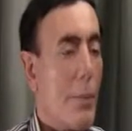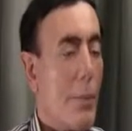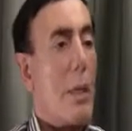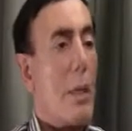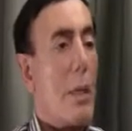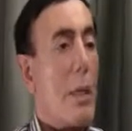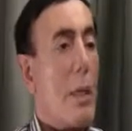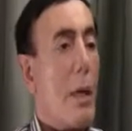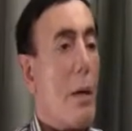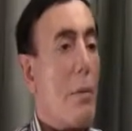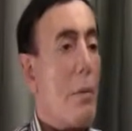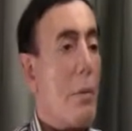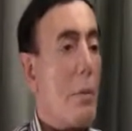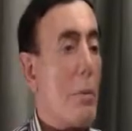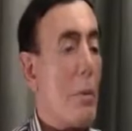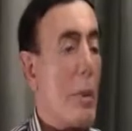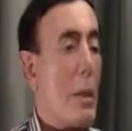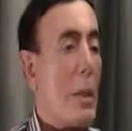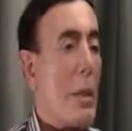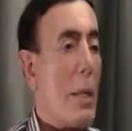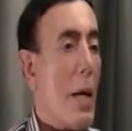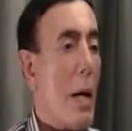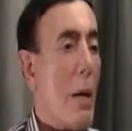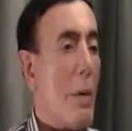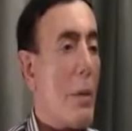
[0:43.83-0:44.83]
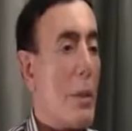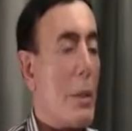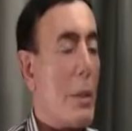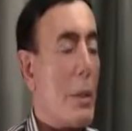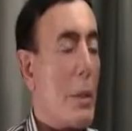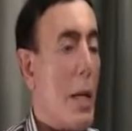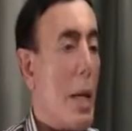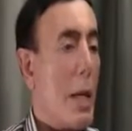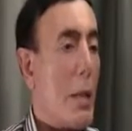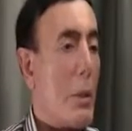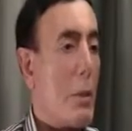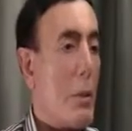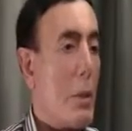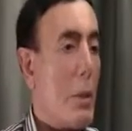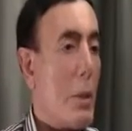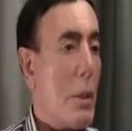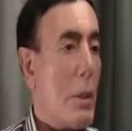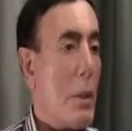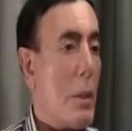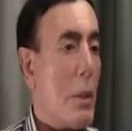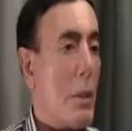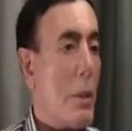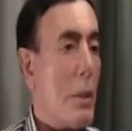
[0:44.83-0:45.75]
The government now is trying to